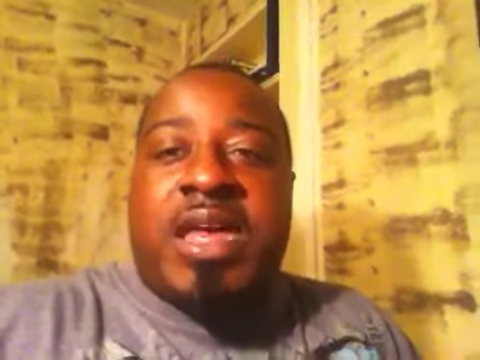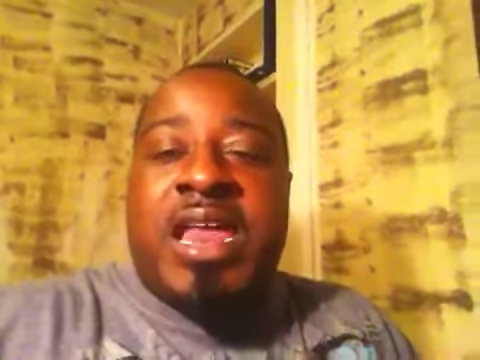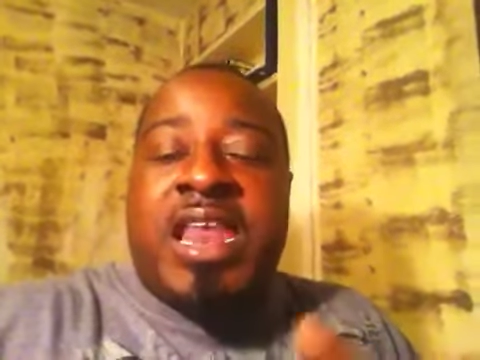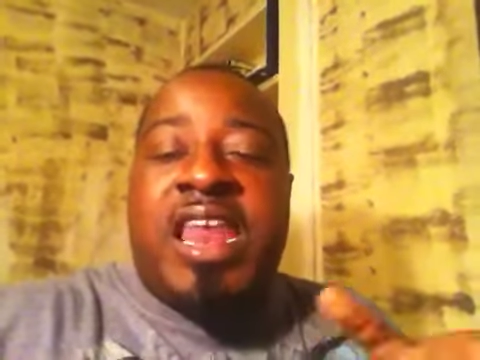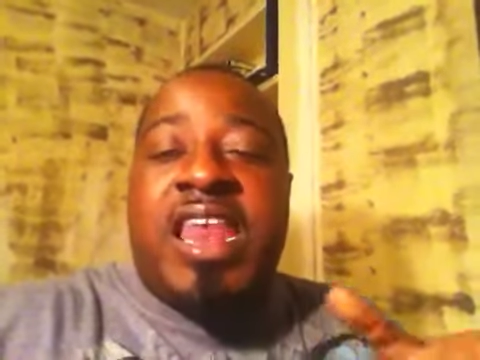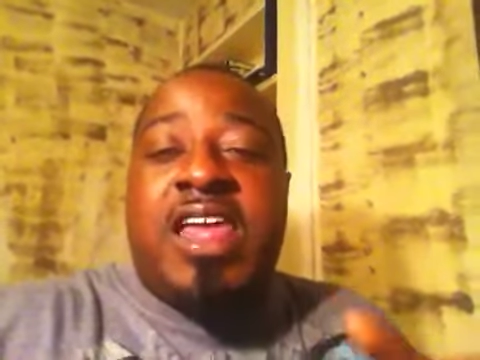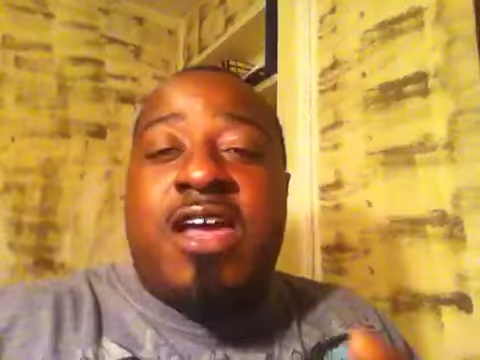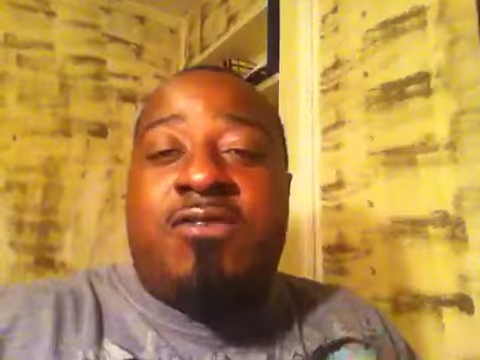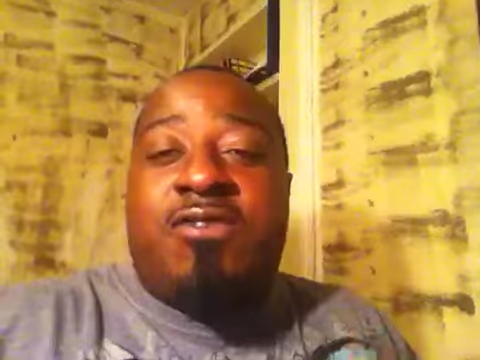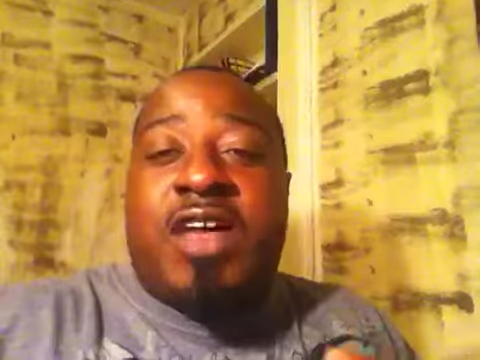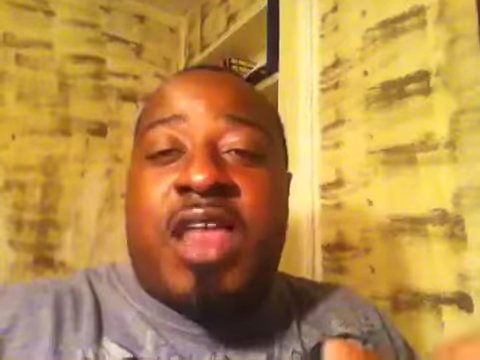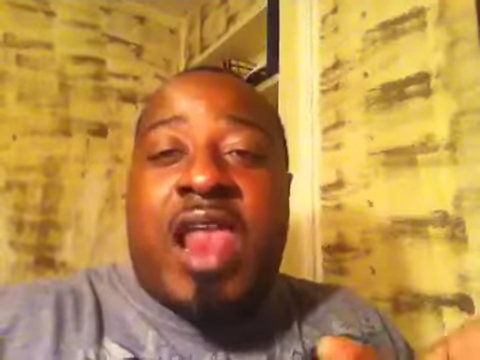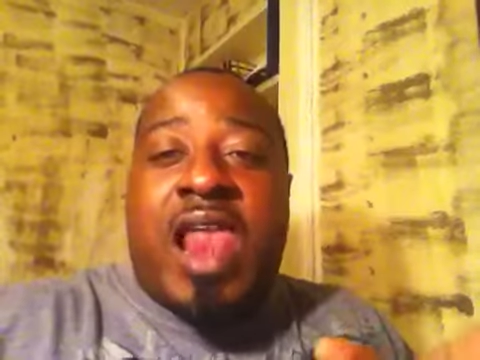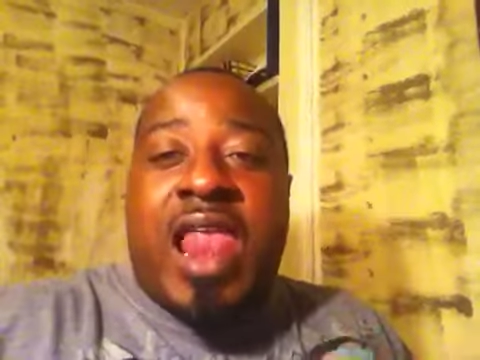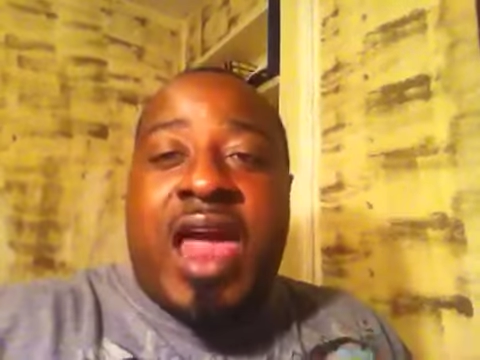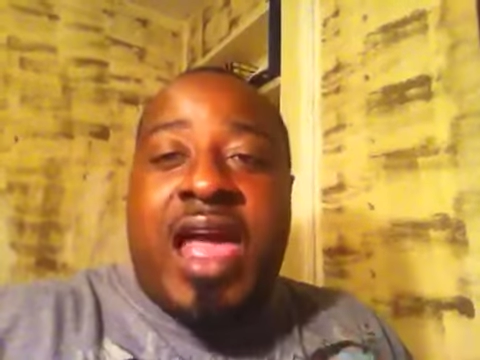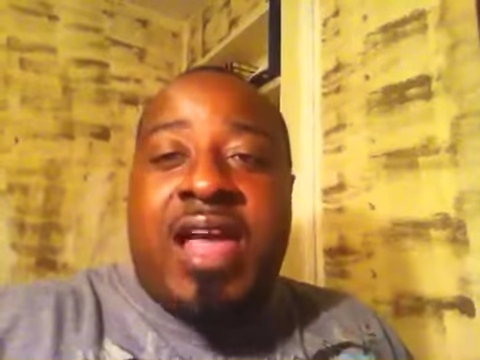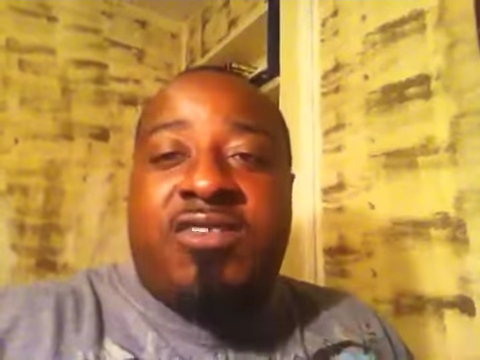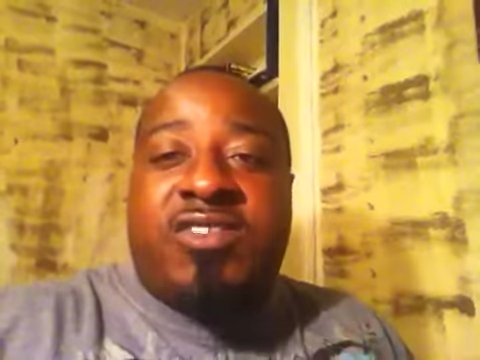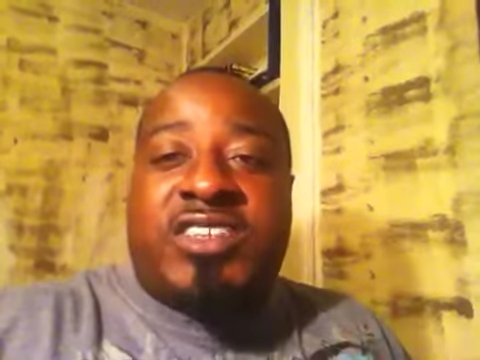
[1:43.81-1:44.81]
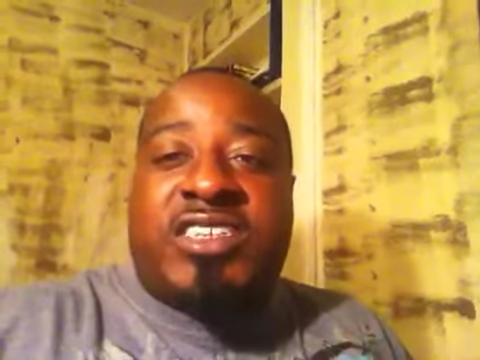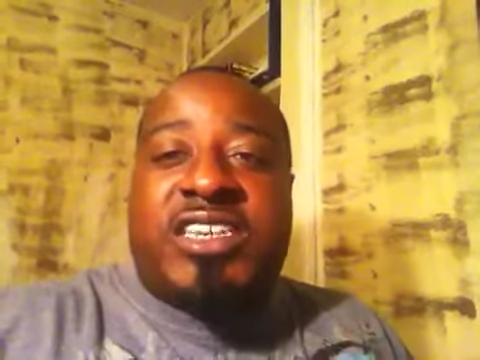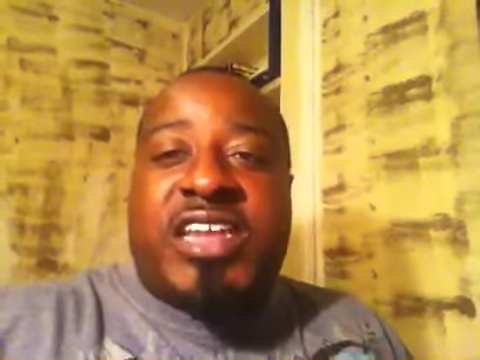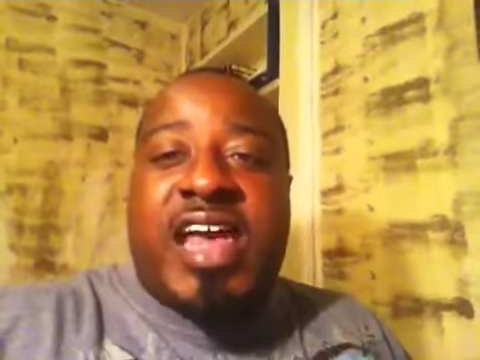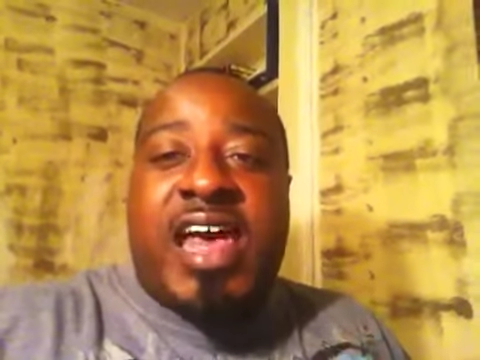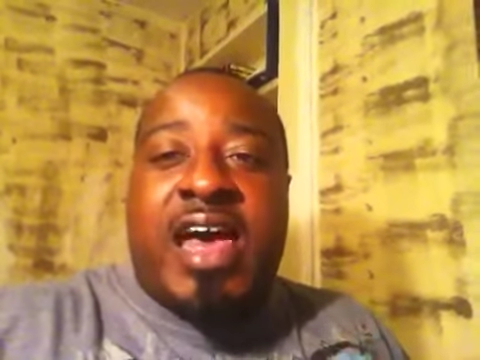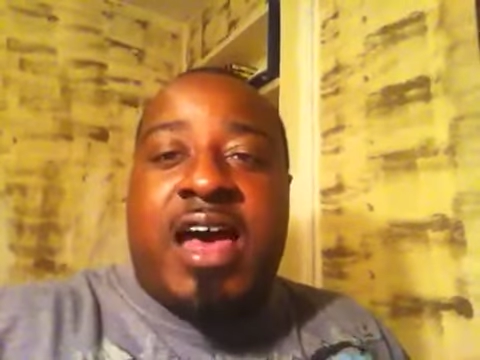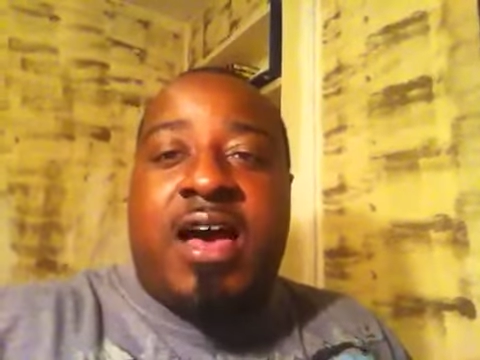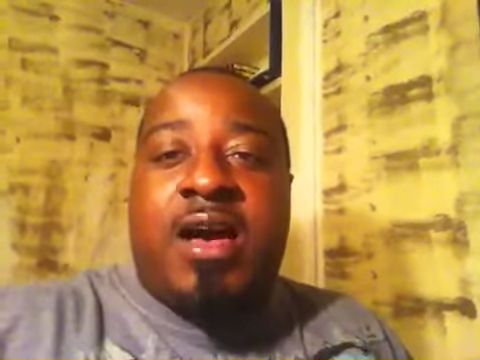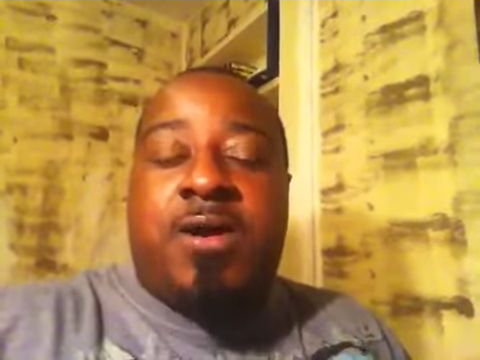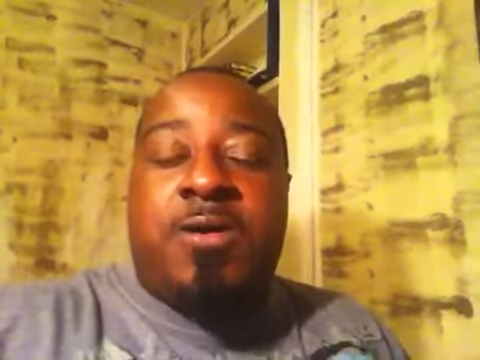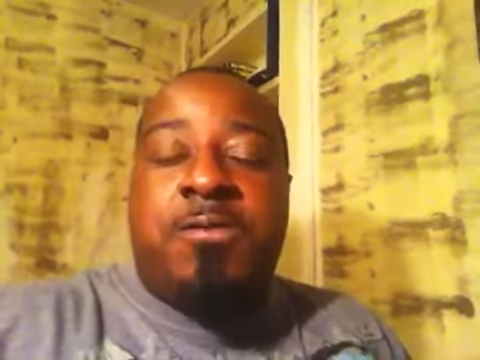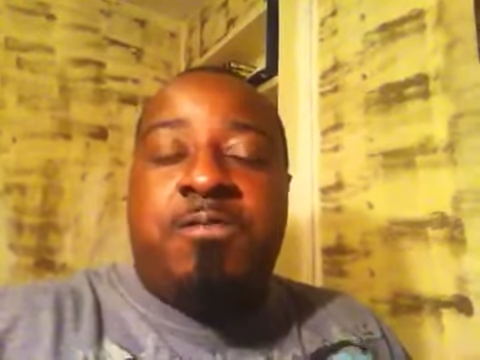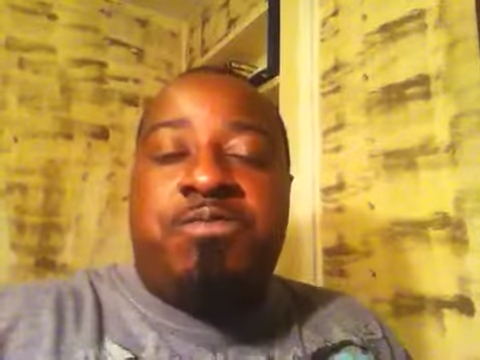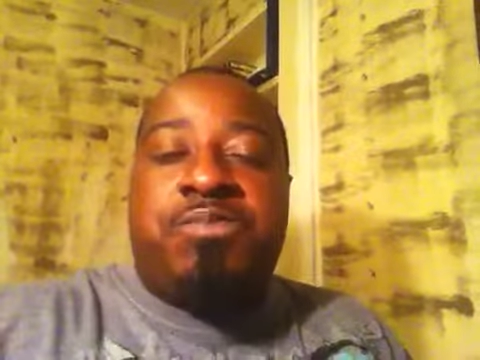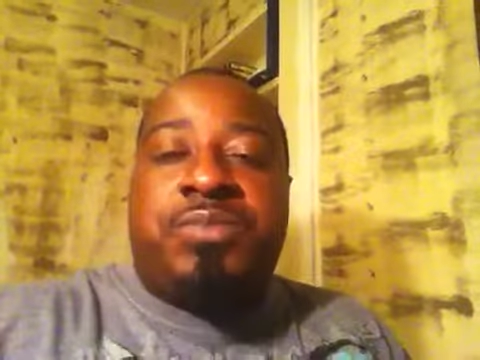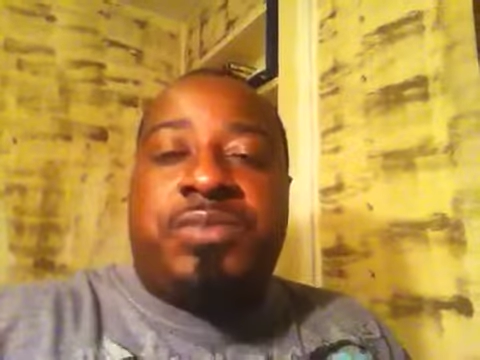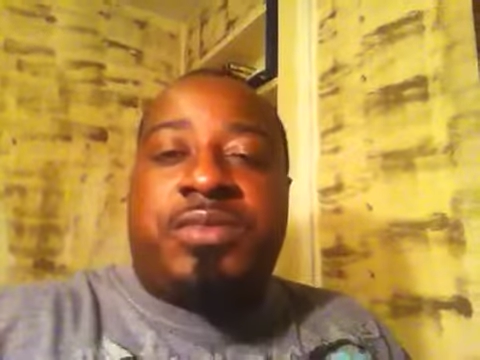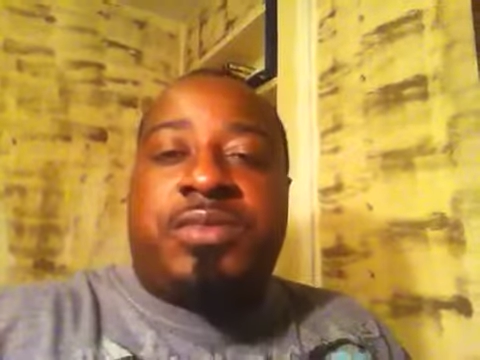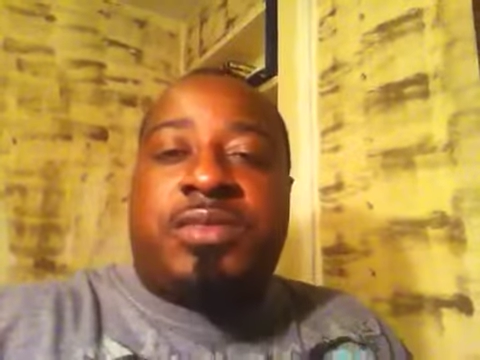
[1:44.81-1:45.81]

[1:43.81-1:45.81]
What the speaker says: and live a lifestyle